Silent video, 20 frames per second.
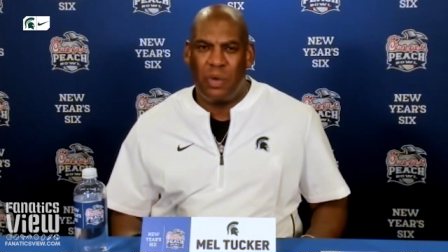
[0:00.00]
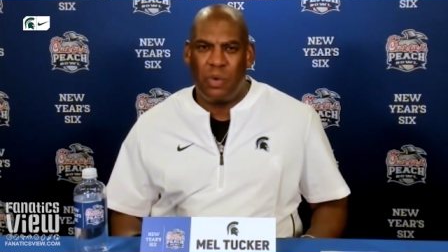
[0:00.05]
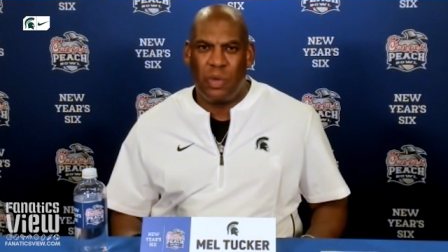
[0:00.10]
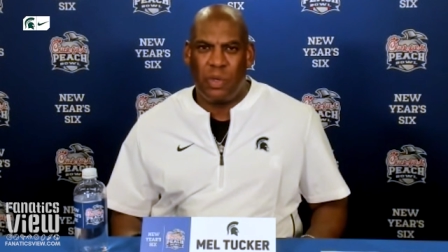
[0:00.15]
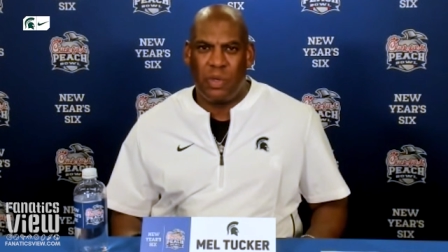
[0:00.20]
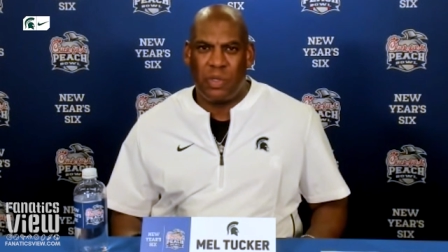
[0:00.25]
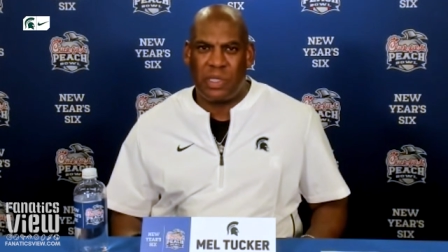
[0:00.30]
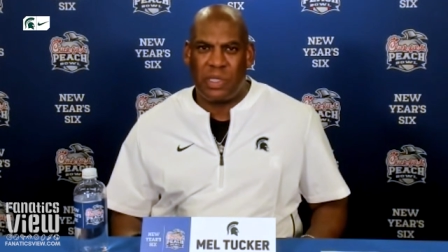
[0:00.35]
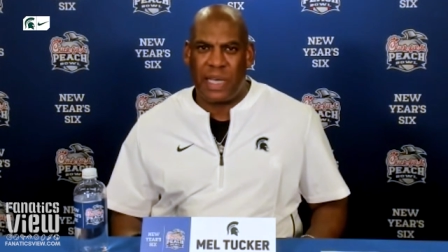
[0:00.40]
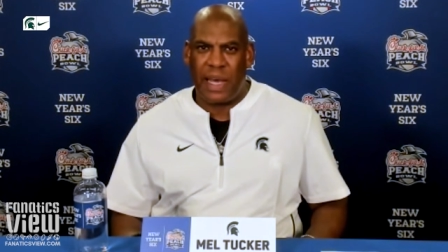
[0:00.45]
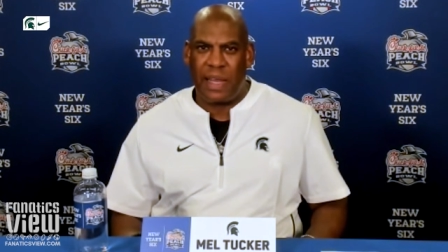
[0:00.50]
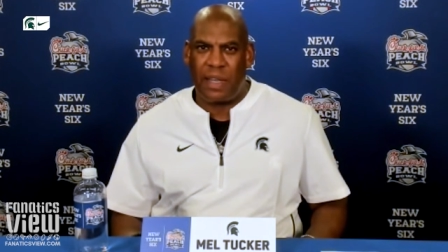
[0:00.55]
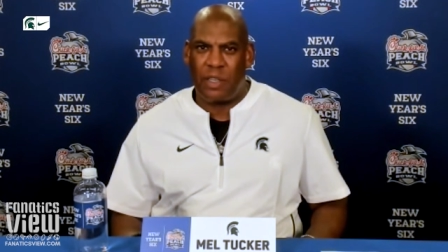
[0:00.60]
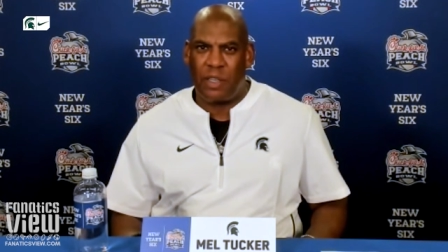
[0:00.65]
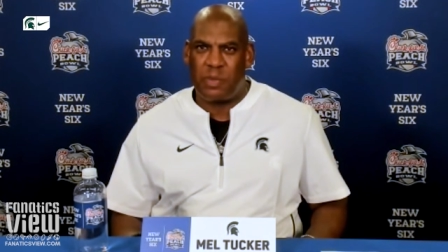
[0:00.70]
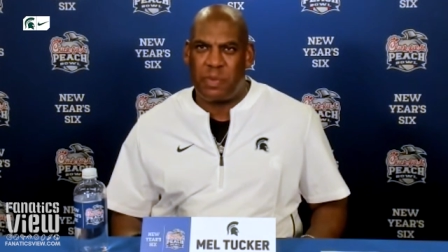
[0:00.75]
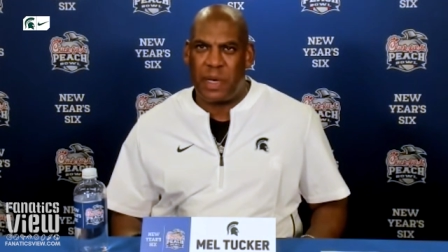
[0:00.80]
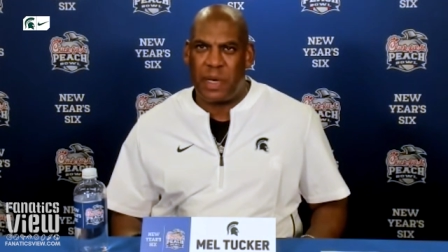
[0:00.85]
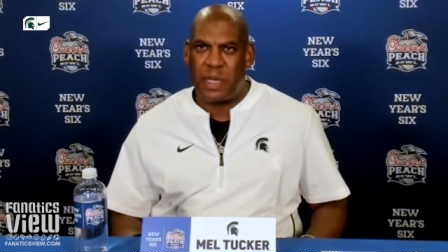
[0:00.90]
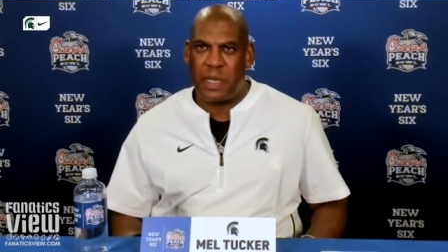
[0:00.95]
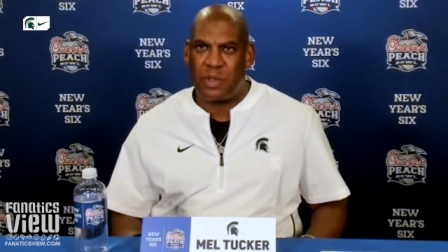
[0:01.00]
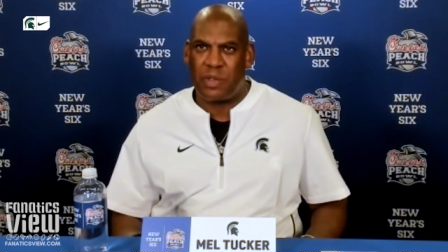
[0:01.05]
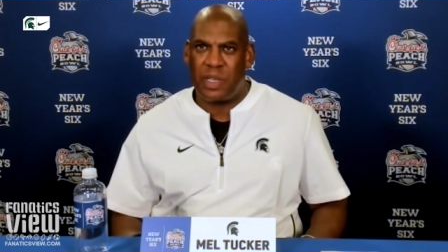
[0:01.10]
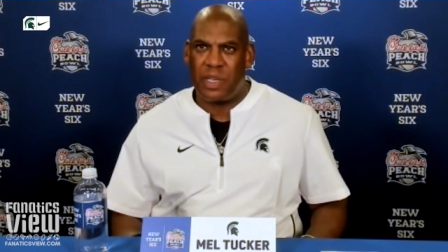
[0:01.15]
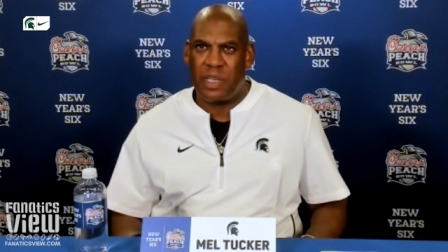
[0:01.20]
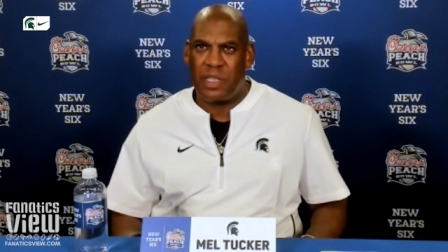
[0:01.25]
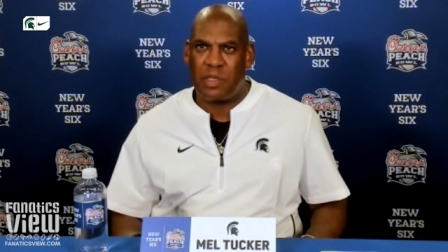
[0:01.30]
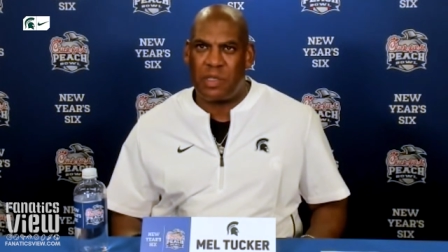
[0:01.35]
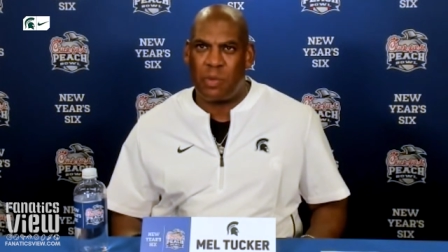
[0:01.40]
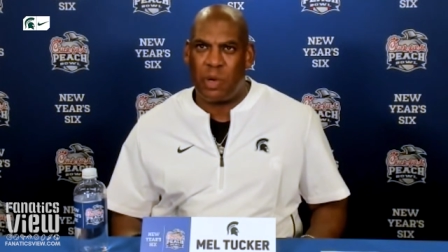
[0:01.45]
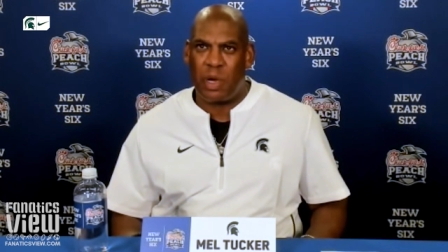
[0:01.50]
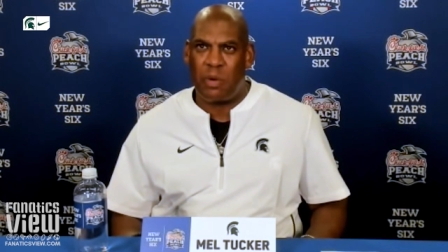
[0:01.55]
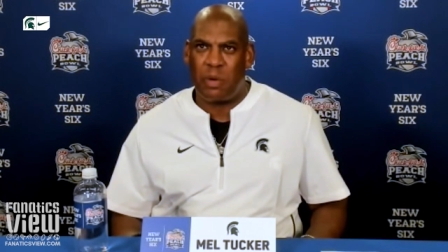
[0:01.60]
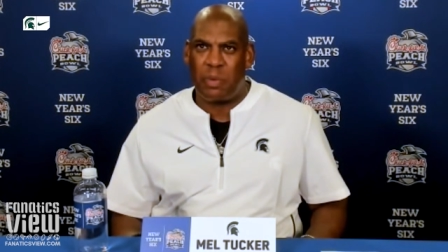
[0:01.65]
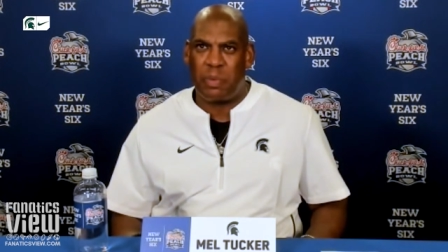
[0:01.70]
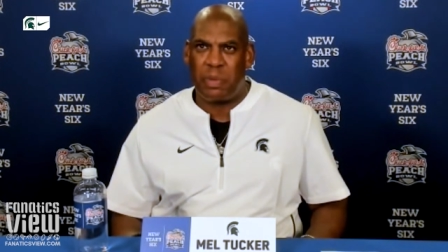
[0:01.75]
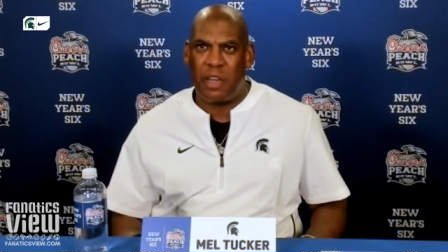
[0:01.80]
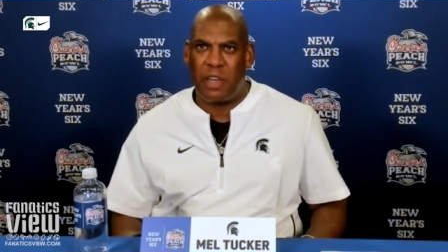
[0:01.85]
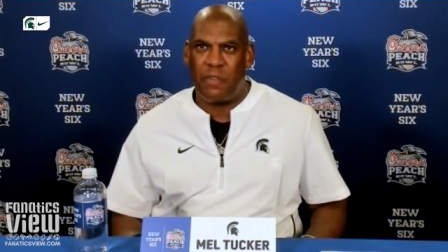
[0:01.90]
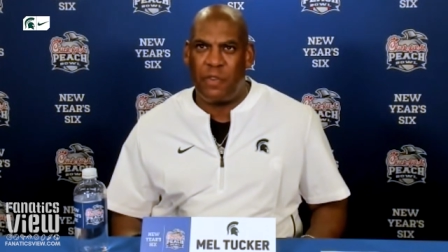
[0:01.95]
we were solid on special teams, so we were able
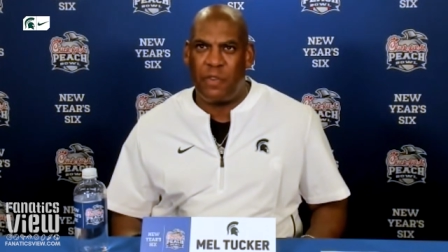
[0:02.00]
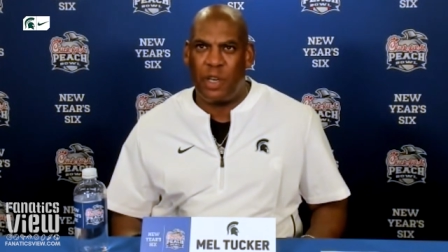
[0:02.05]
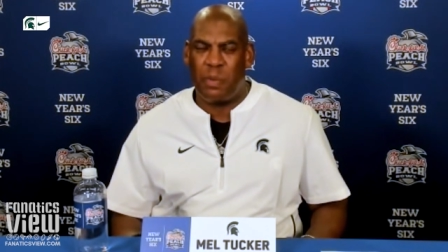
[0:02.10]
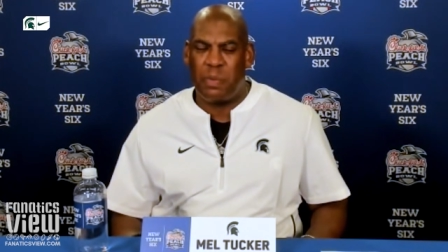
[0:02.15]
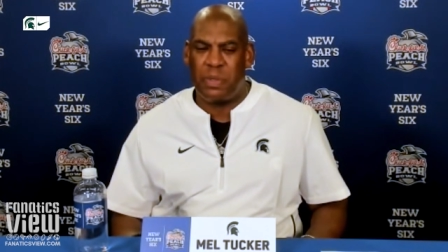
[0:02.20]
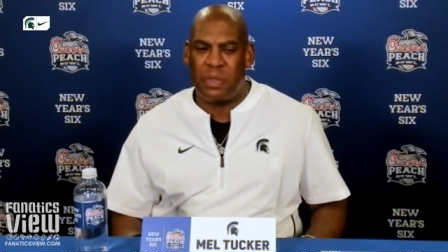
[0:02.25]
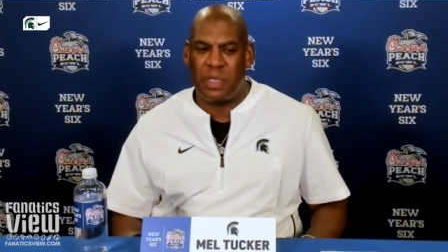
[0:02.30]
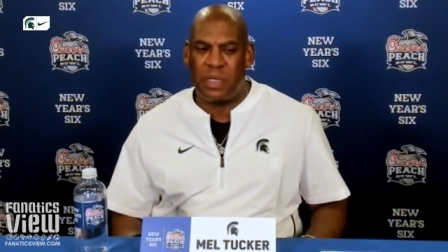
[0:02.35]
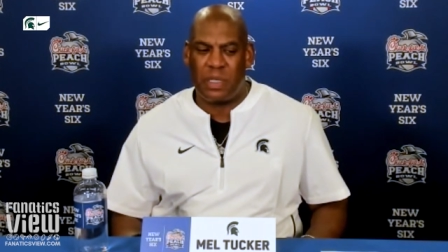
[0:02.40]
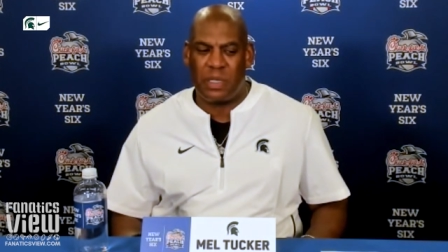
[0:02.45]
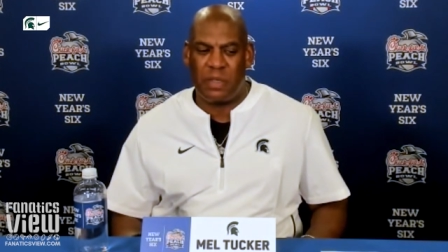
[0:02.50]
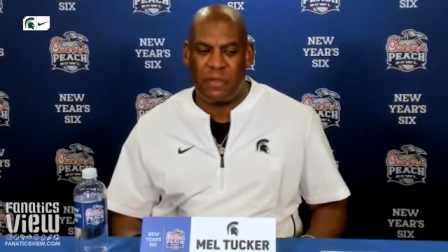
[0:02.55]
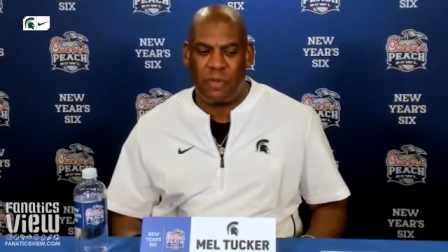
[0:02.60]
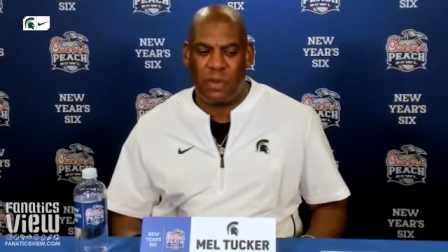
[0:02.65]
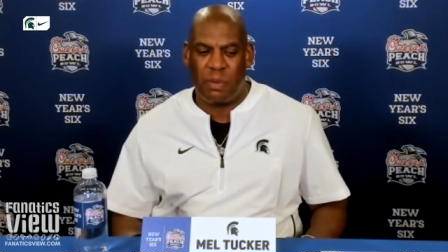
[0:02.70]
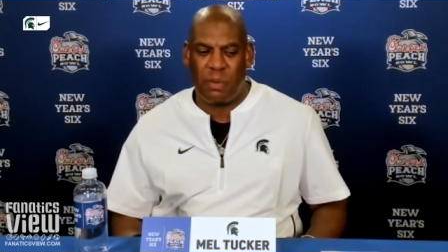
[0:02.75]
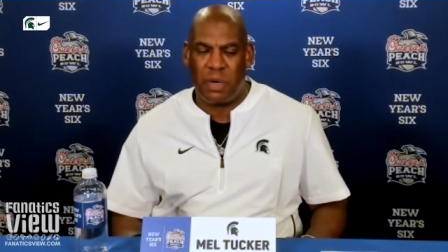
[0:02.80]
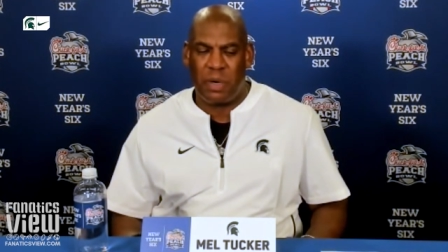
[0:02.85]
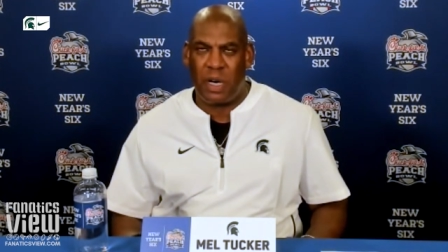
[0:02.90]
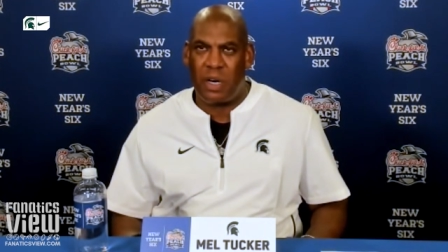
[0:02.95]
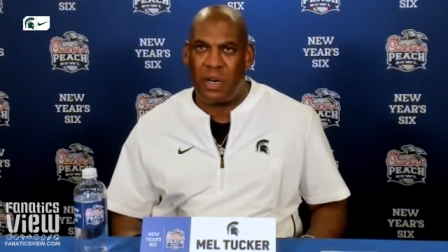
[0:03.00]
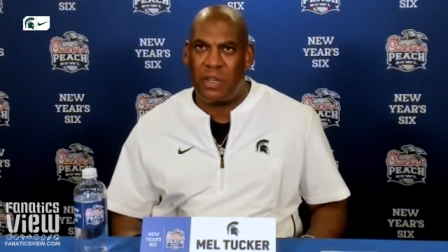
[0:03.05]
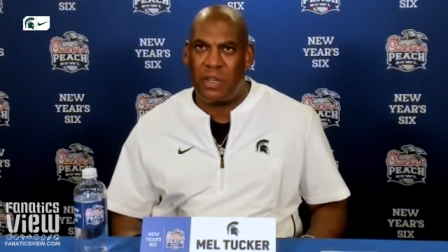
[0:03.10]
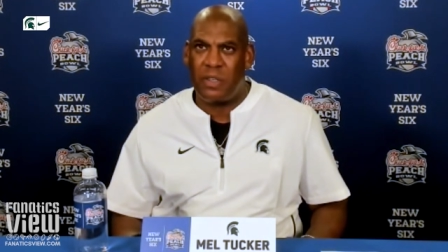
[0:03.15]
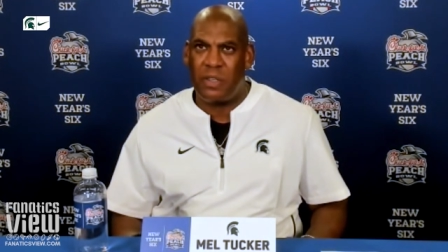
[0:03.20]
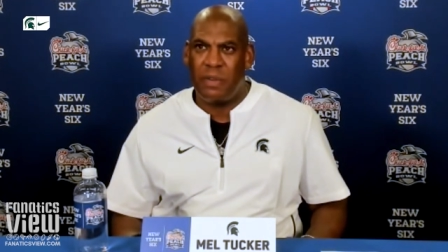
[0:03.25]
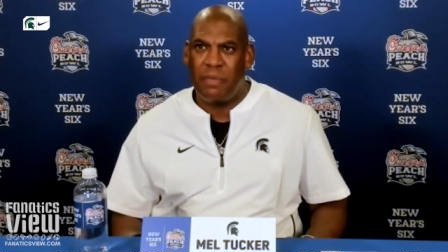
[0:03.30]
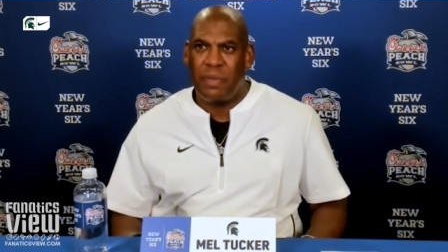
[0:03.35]
to play field position football,